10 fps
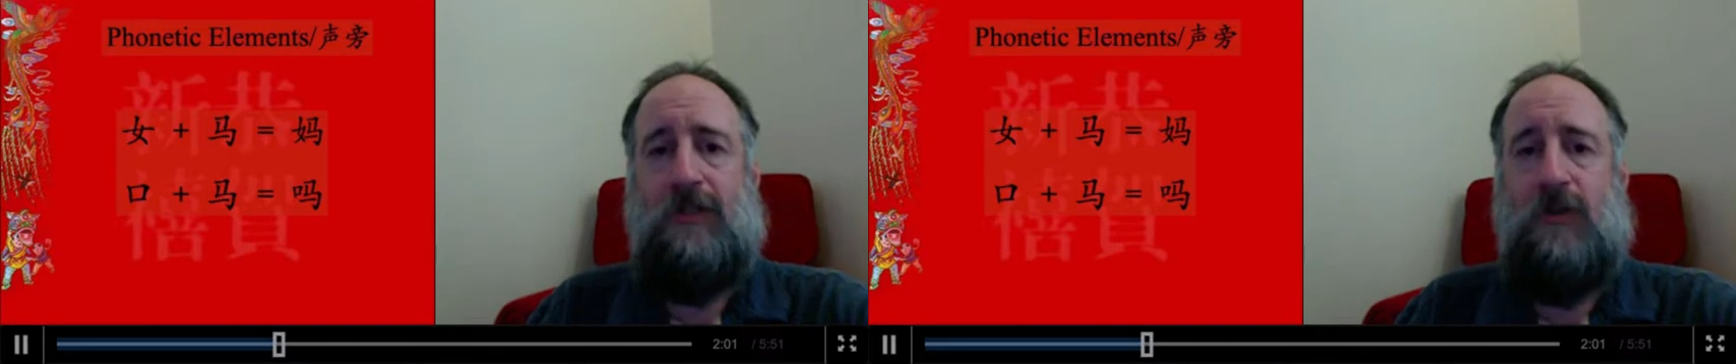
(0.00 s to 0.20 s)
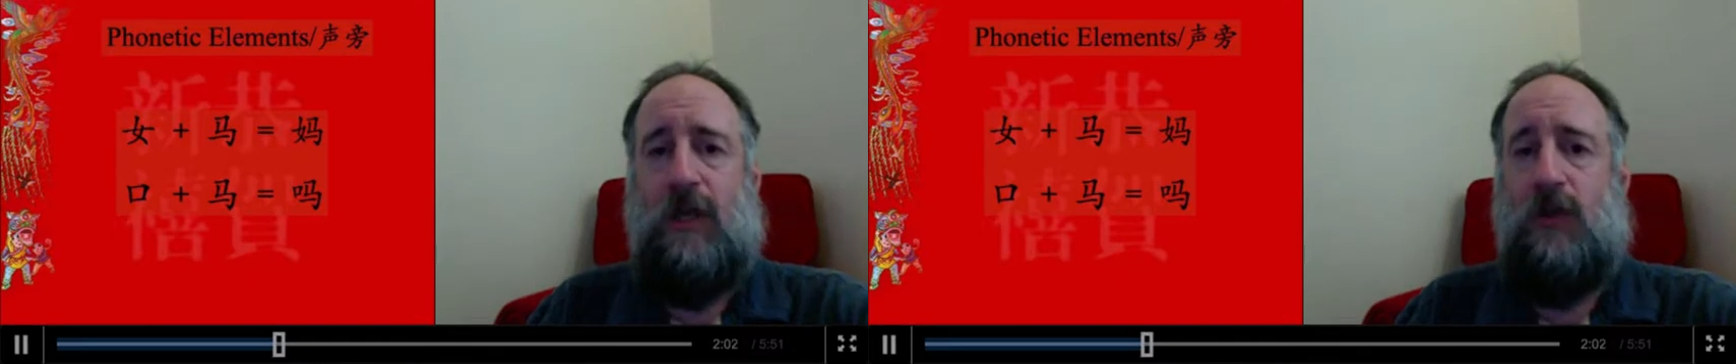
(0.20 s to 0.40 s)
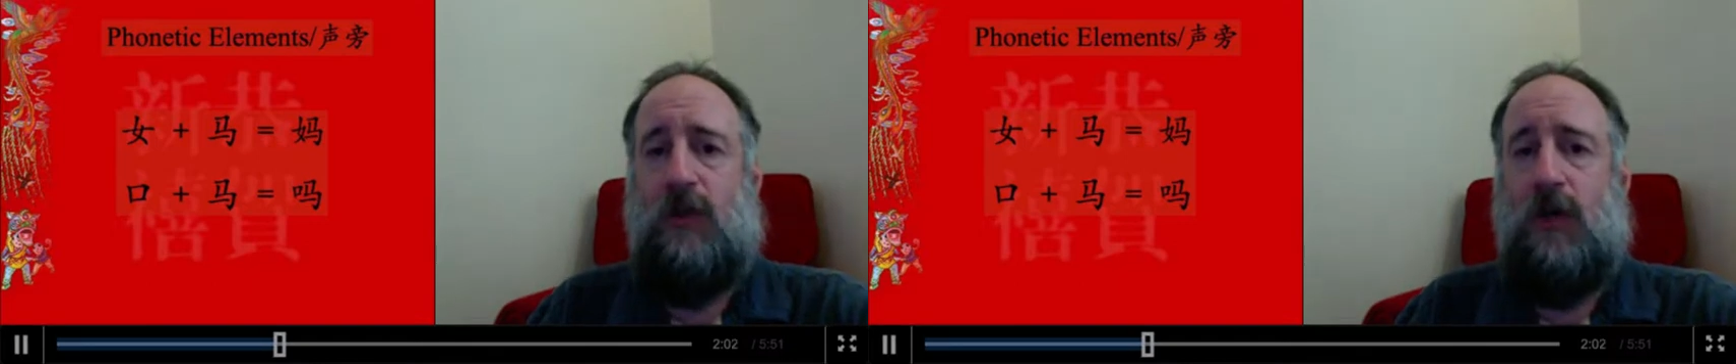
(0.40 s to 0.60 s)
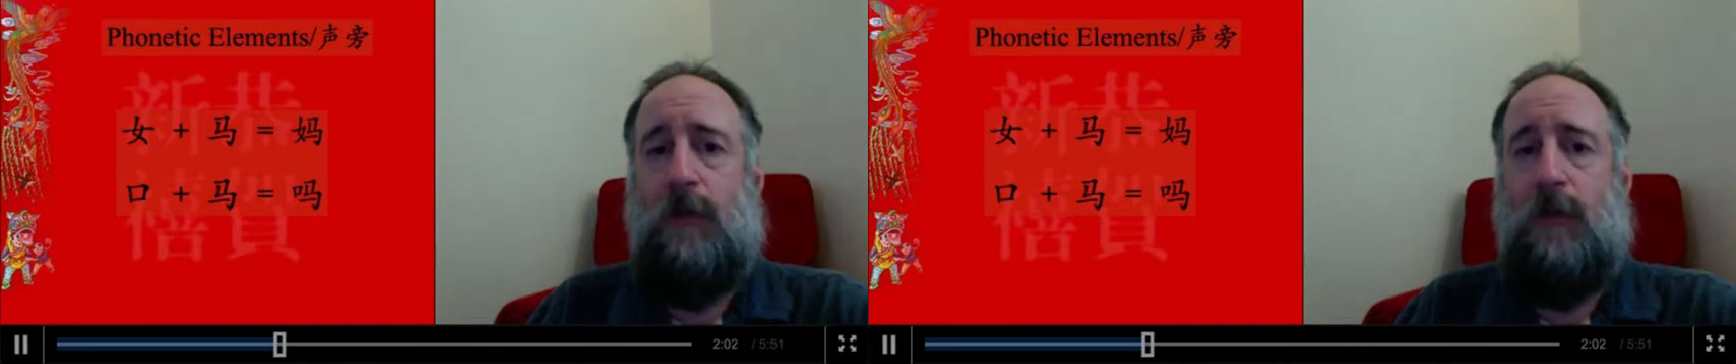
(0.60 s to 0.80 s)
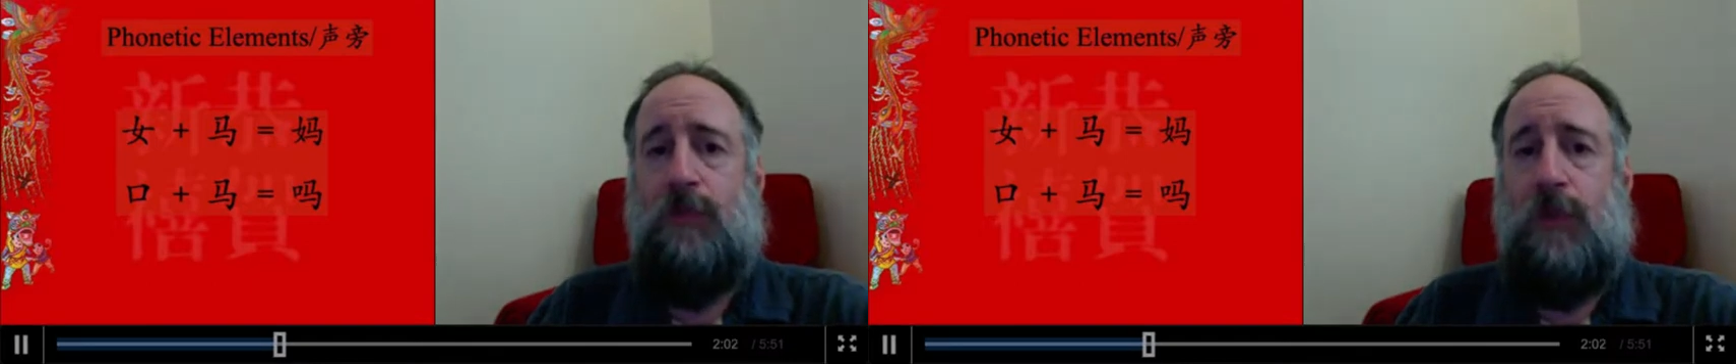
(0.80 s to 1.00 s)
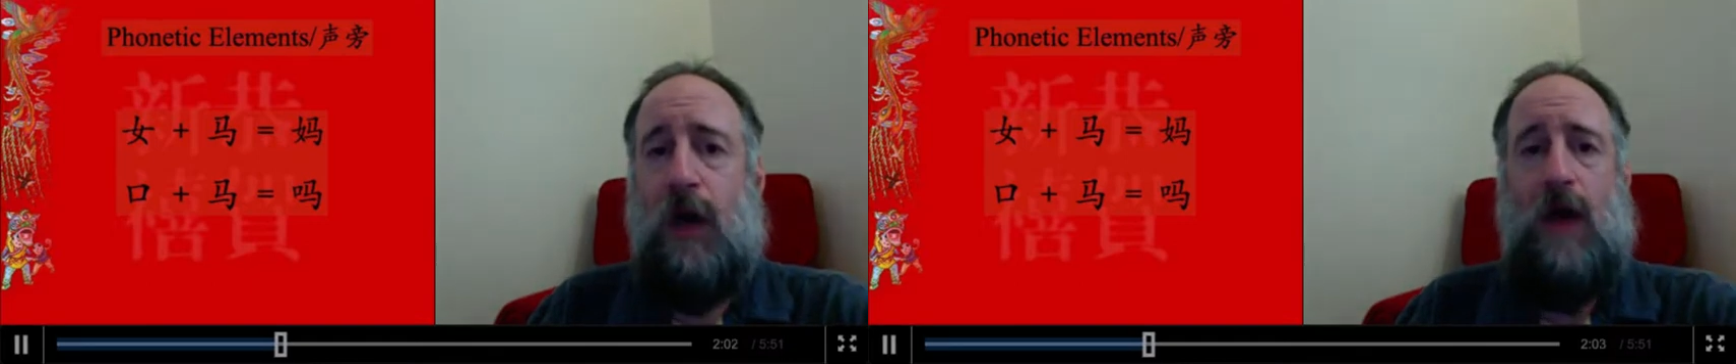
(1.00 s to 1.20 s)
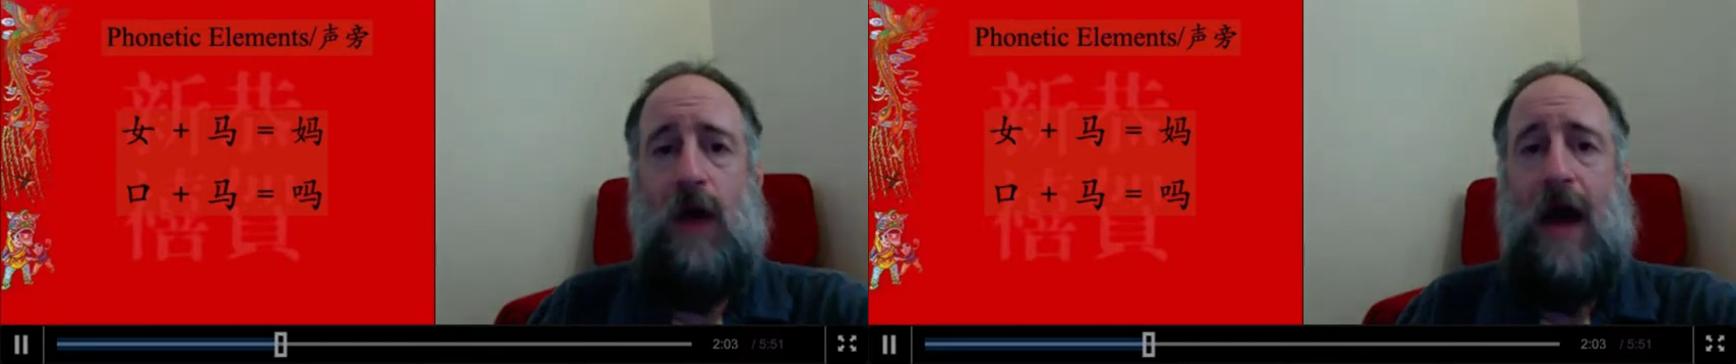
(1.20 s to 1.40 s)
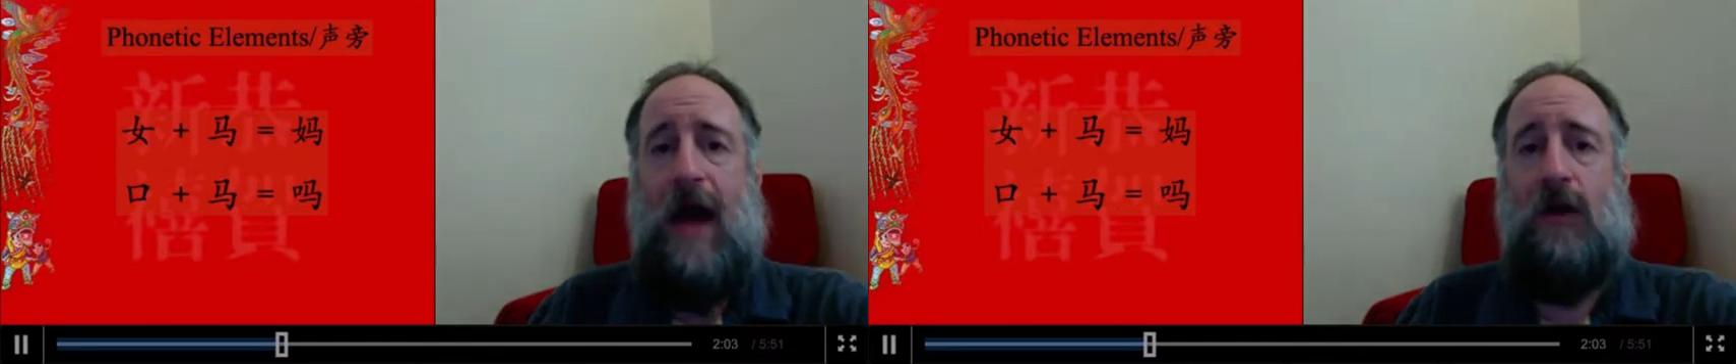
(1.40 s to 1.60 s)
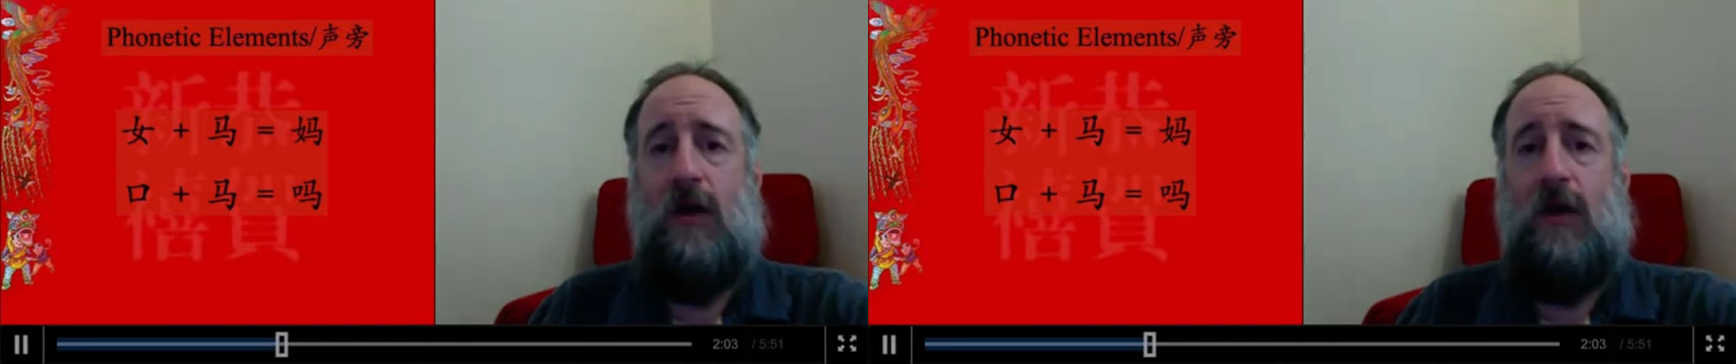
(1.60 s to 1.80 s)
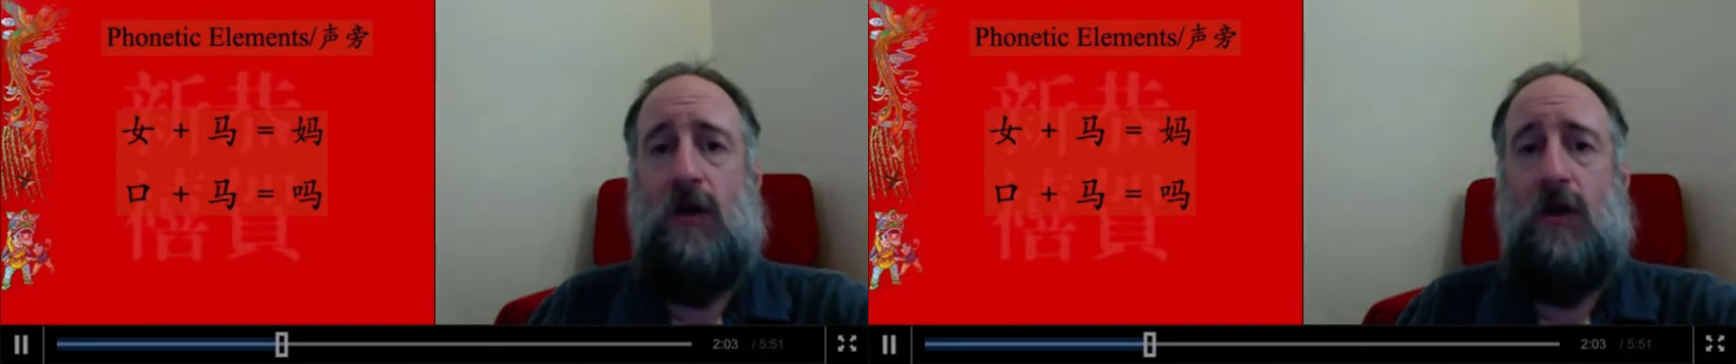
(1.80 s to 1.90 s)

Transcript: So they took a radical,